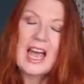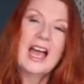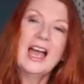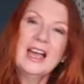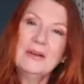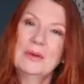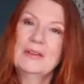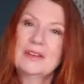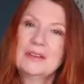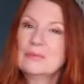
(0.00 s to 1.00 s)

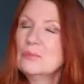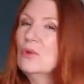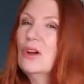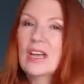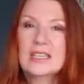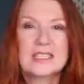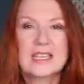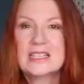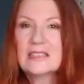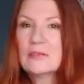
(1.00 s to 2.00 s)
However, what I
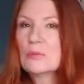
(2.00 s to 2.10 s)
did